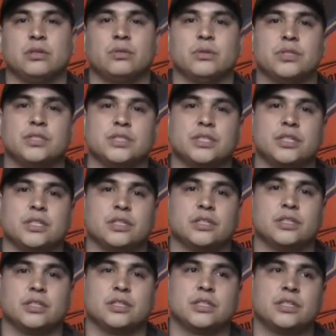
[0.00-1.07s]
what is it, a
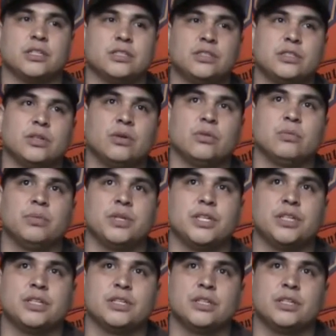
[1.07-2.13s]
cantonment,